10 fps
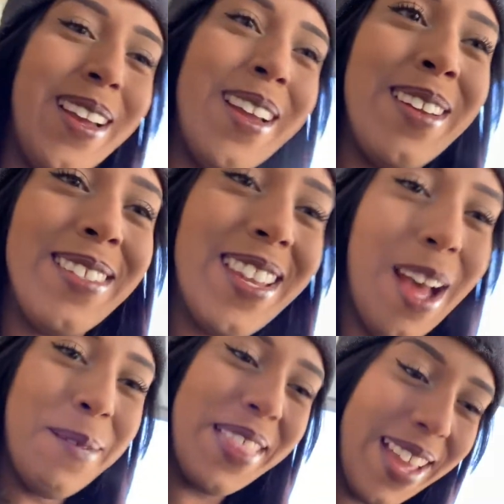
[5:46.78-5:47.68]
on
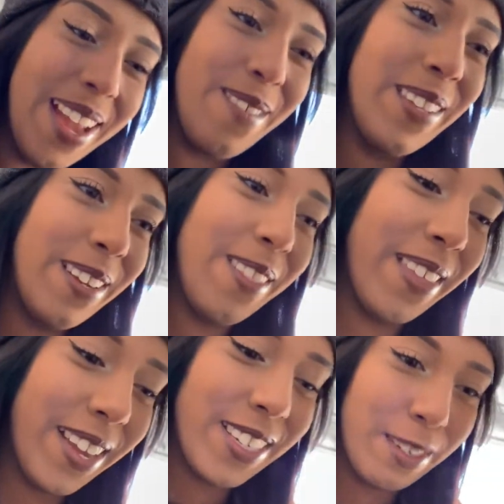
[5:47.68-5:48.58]
top of that, I really don't
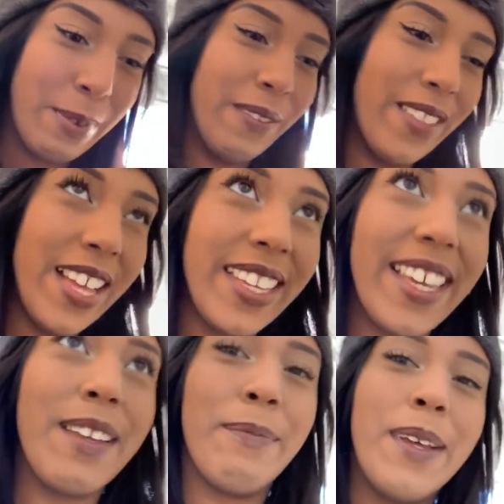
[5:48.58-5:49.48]
think I should be
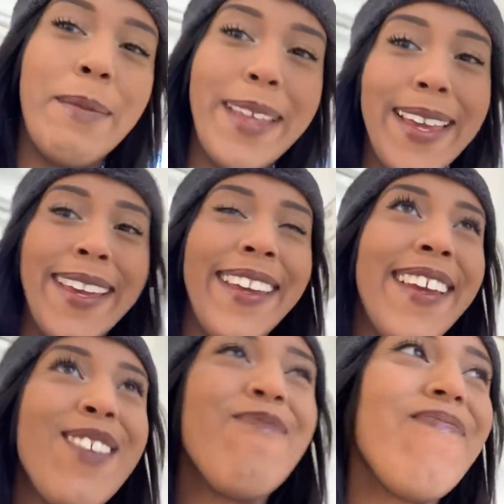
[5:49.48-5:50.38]
vlogging in public
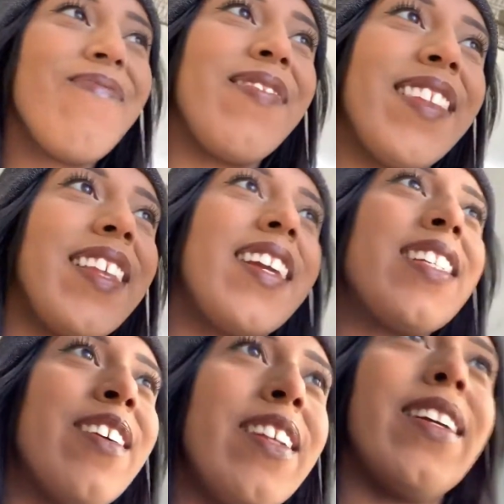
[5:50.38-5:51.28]

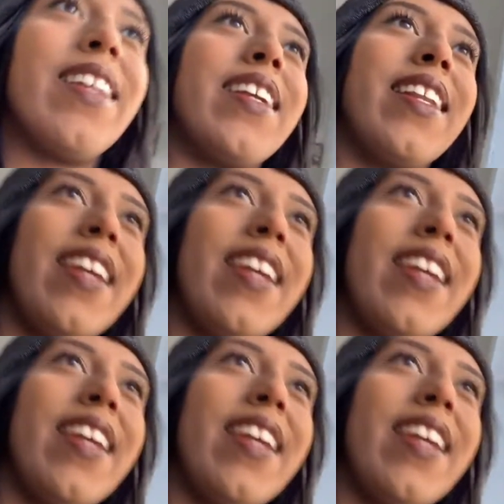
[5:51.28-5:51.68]
because I already look like an